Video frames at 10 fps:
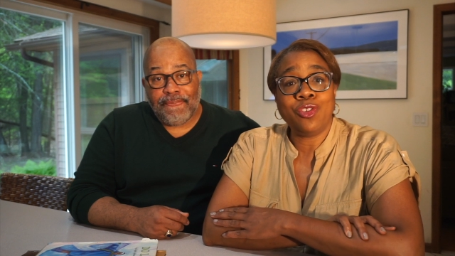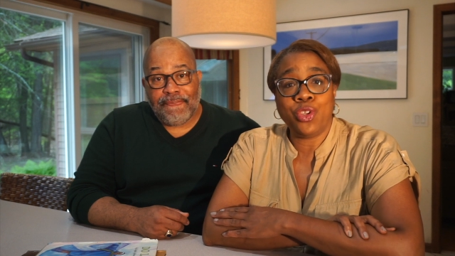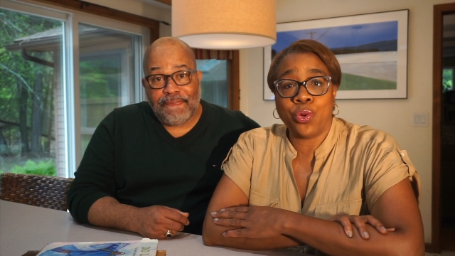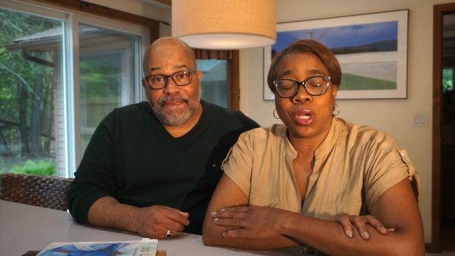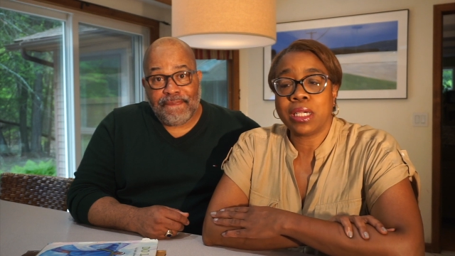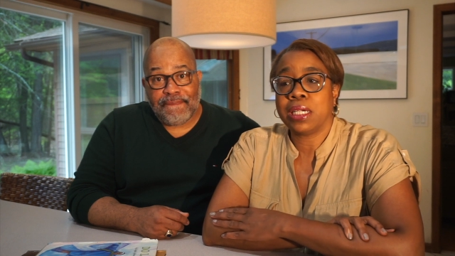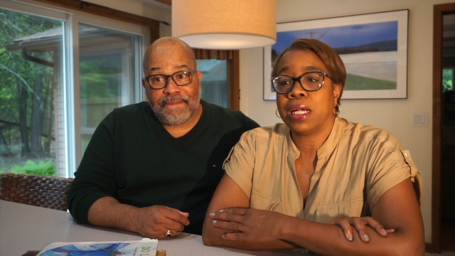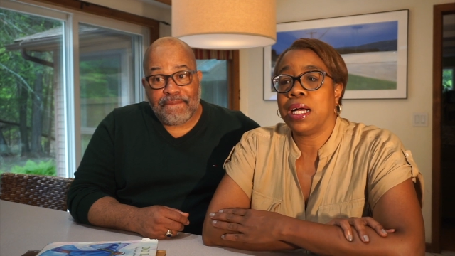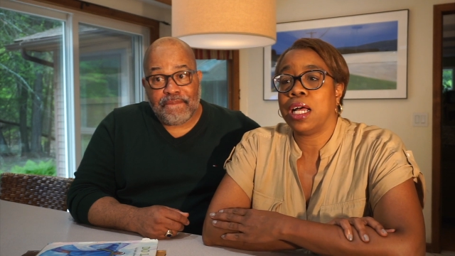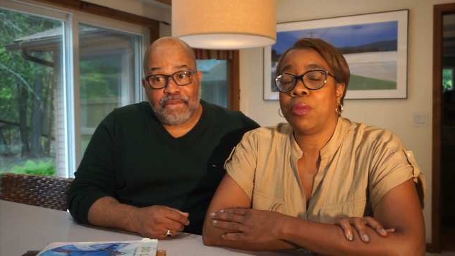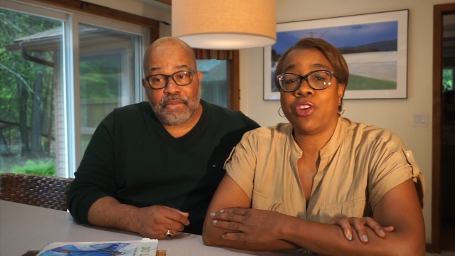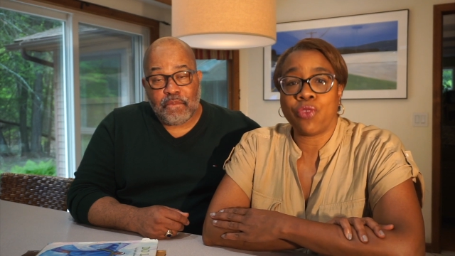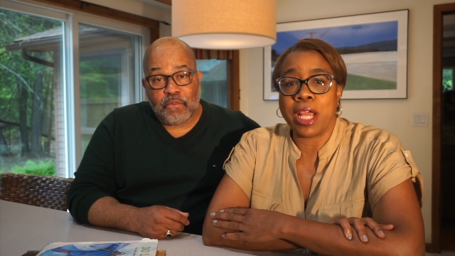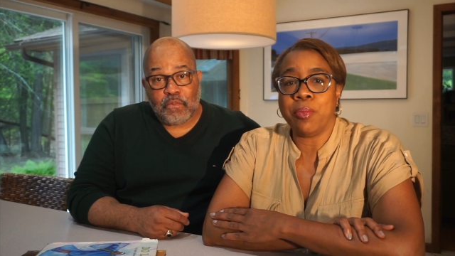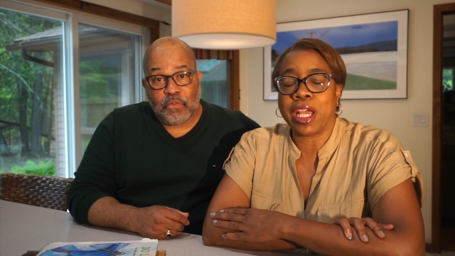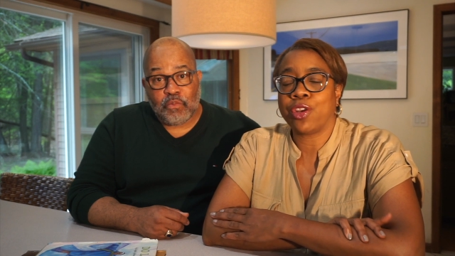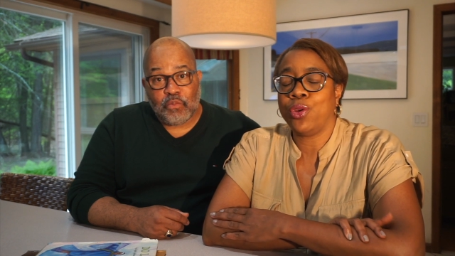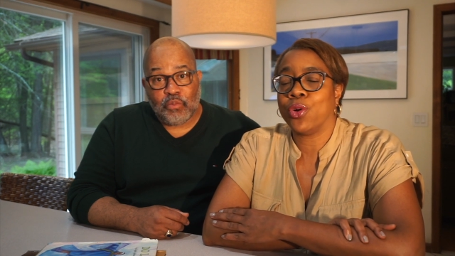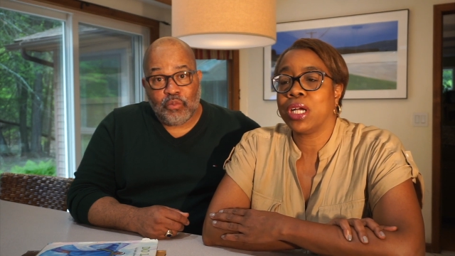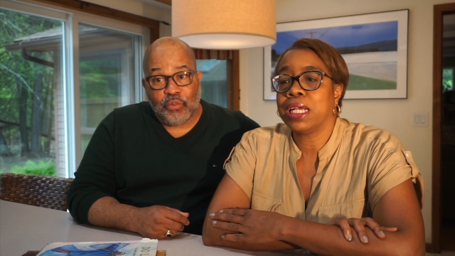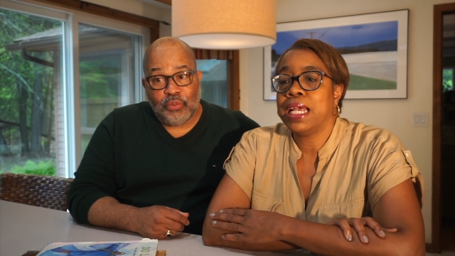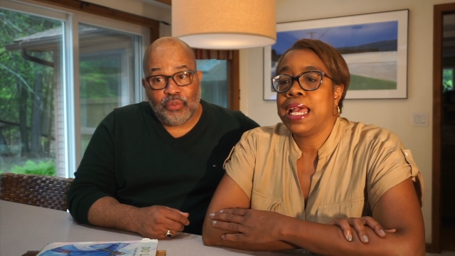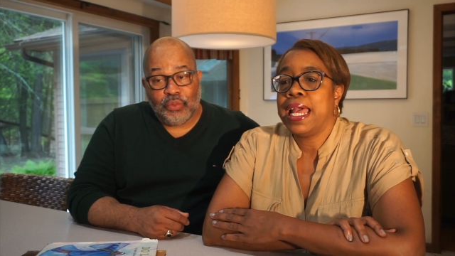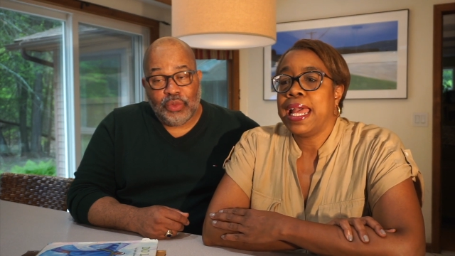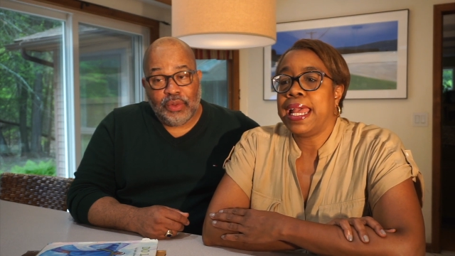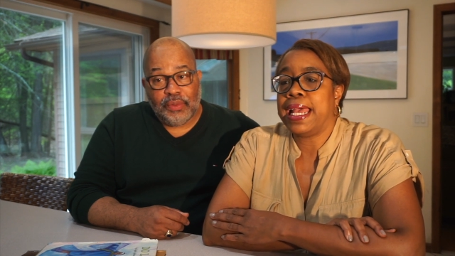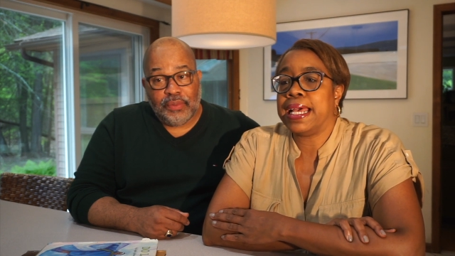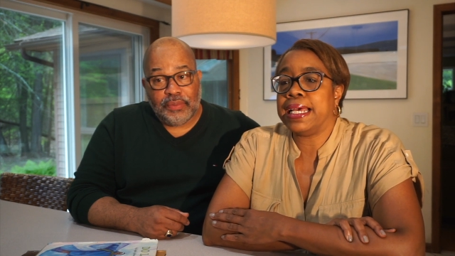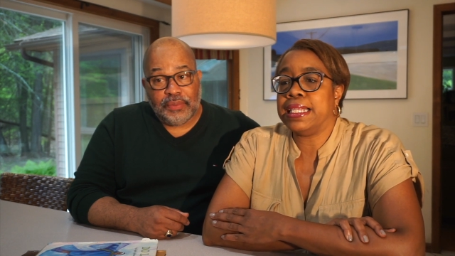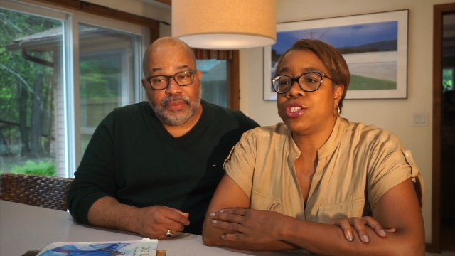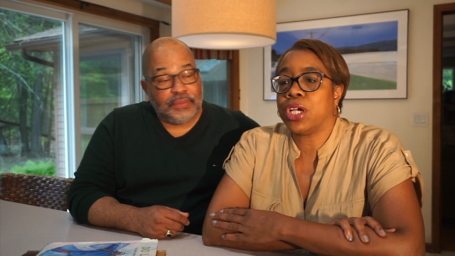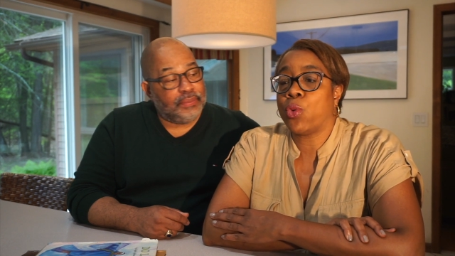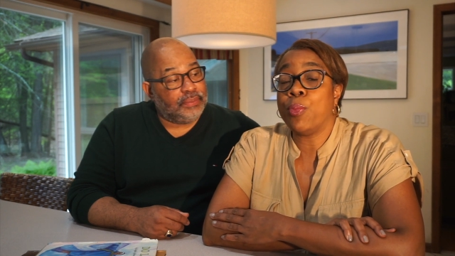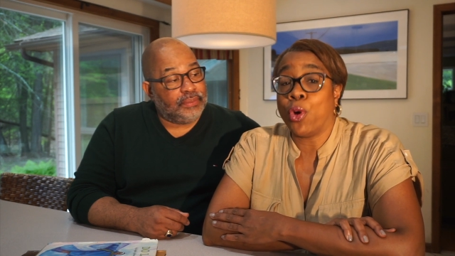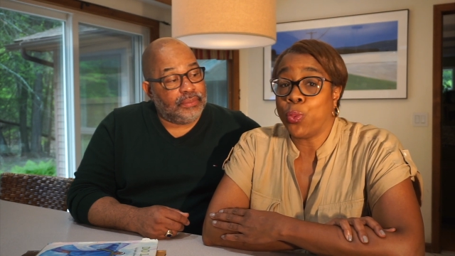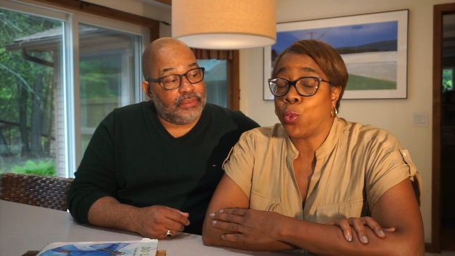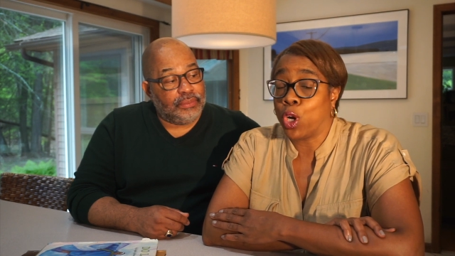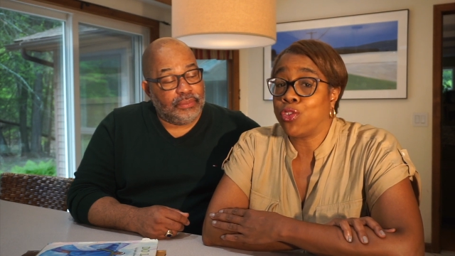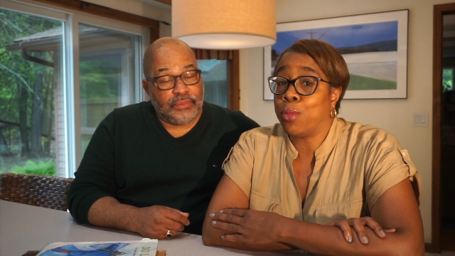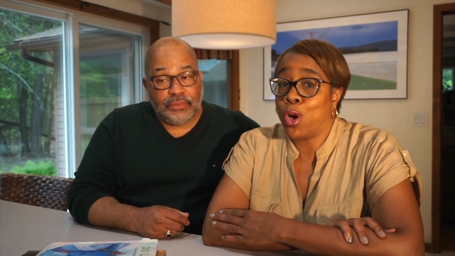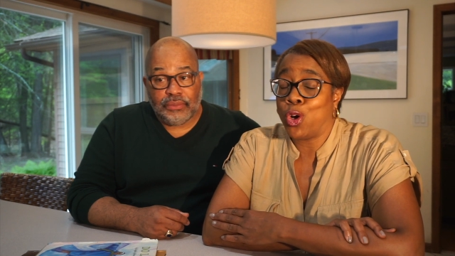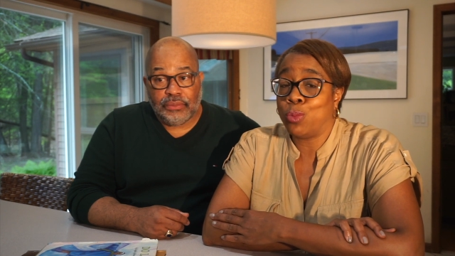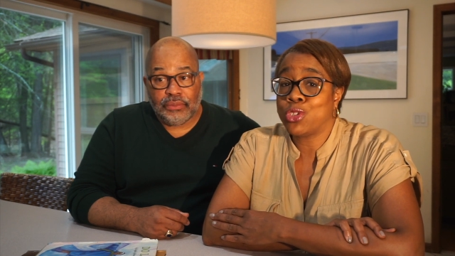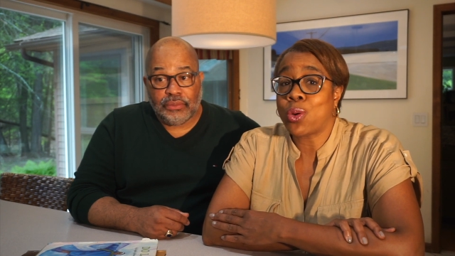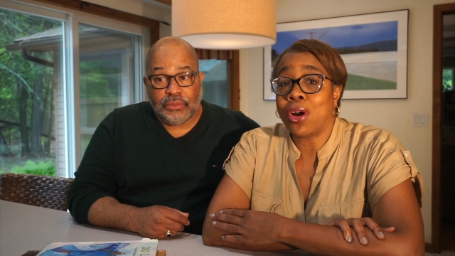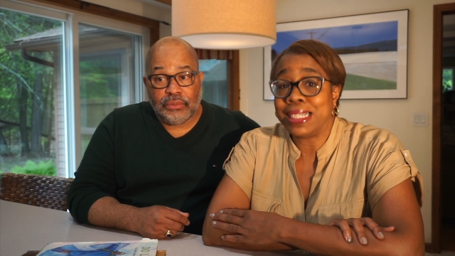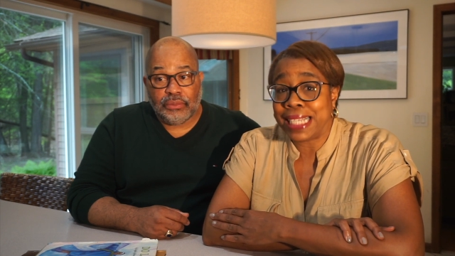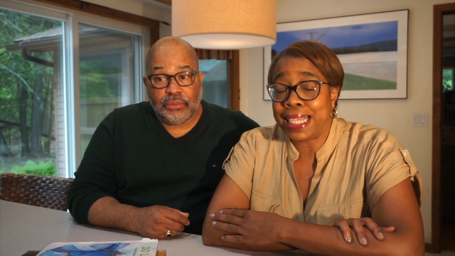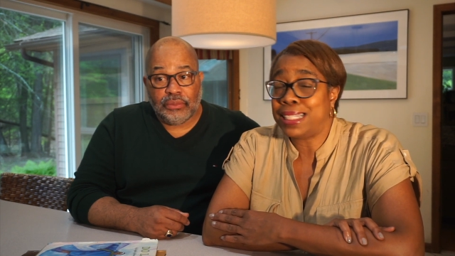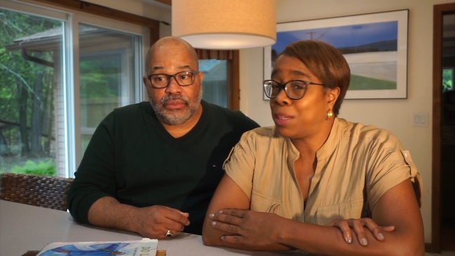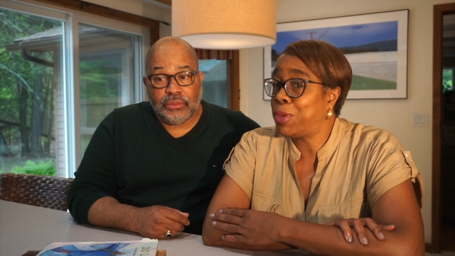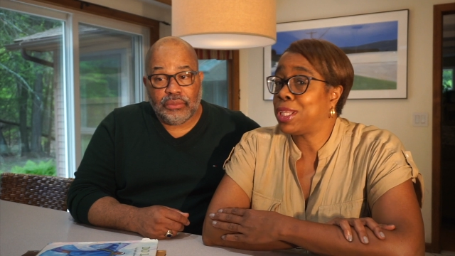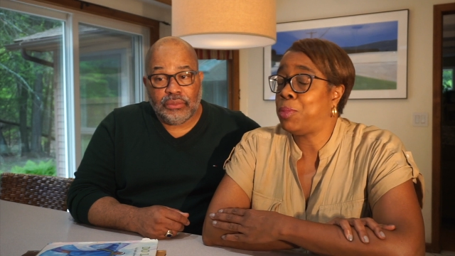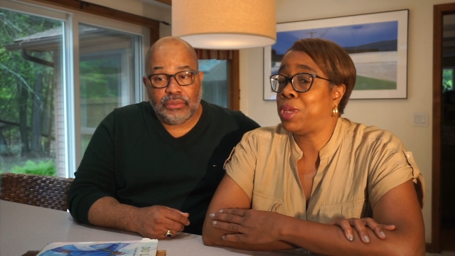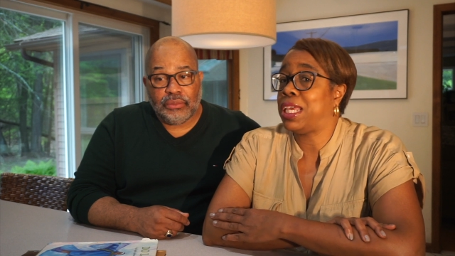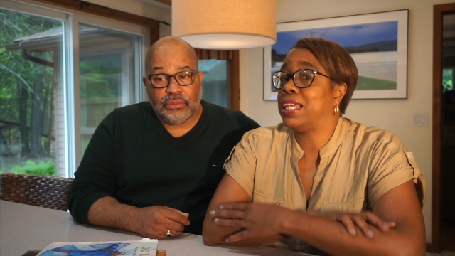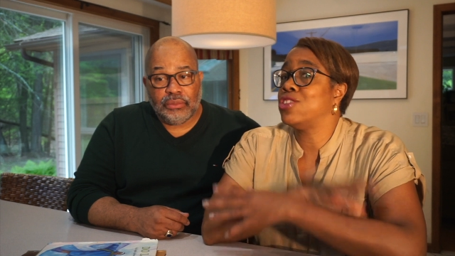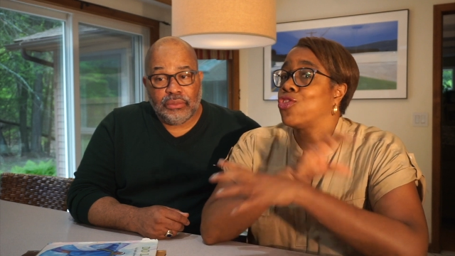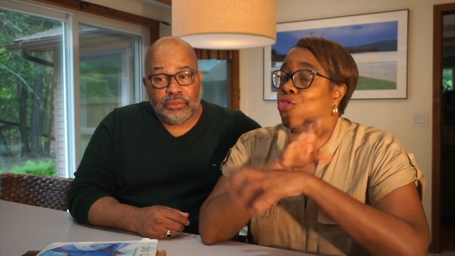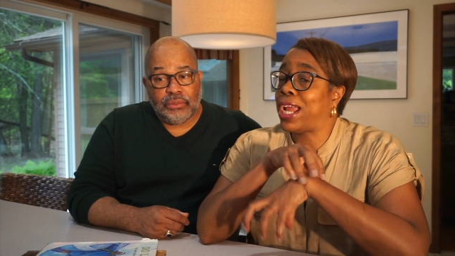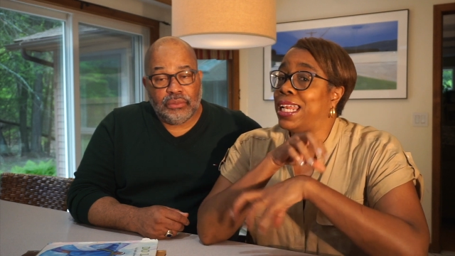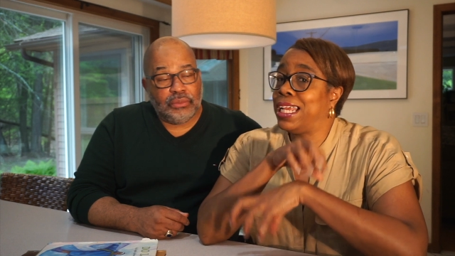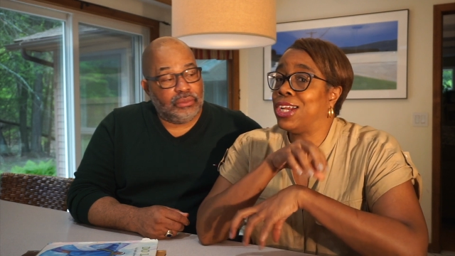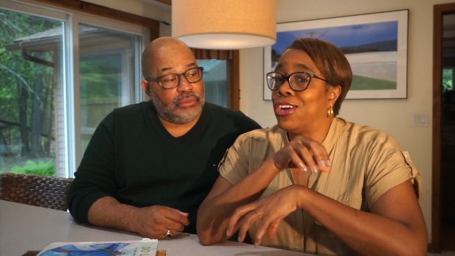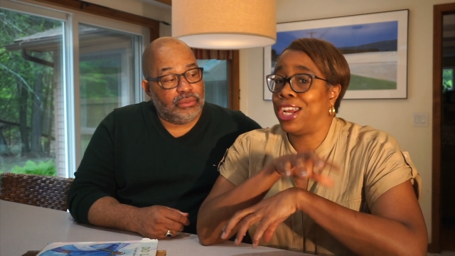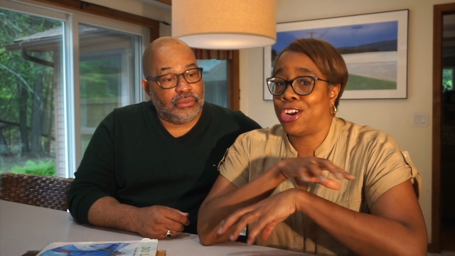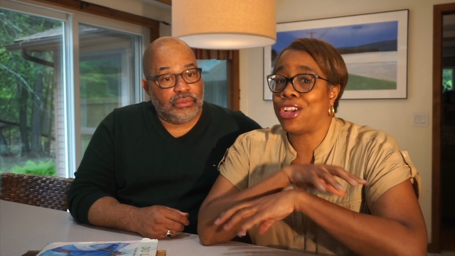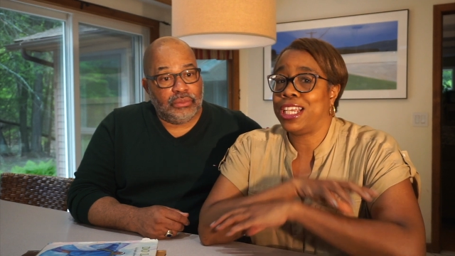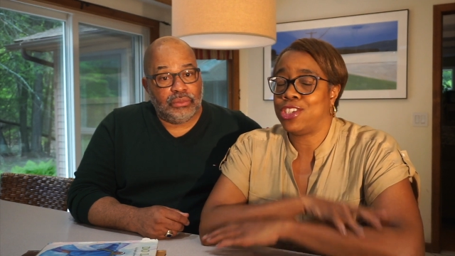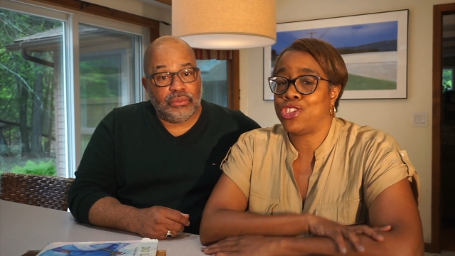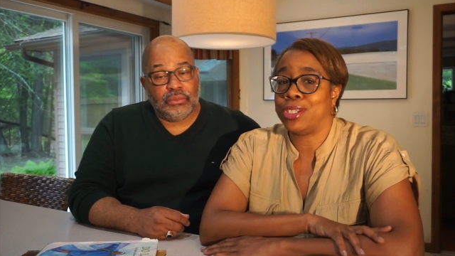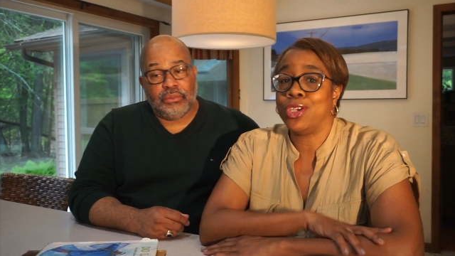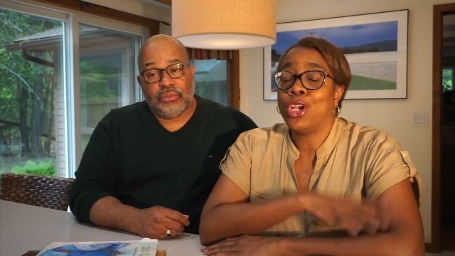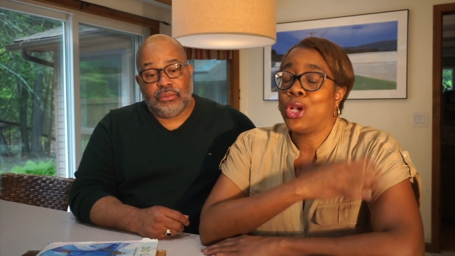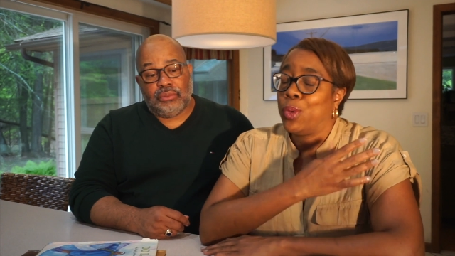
Speaker 1: New York, um, in Rhinebeck, New York, and uh, we both work from home. So our day typically begins right here in our kitchen.